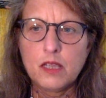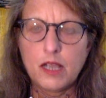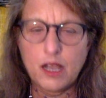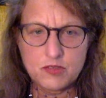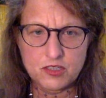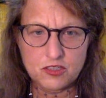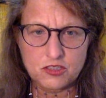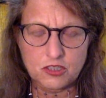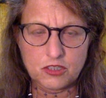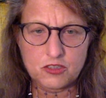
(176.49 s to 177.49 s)
housing
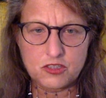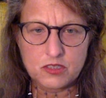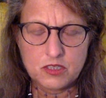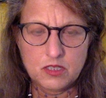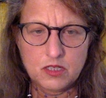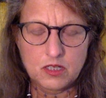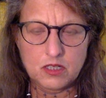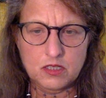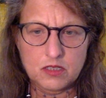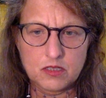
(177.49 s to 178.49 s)
starts
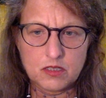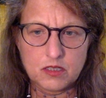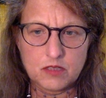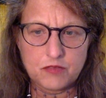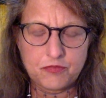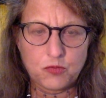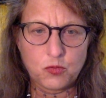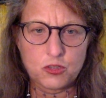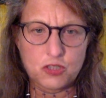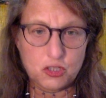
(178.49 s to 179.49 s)

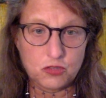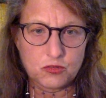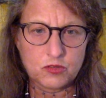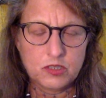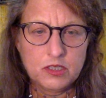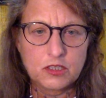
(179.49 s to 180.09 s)
for June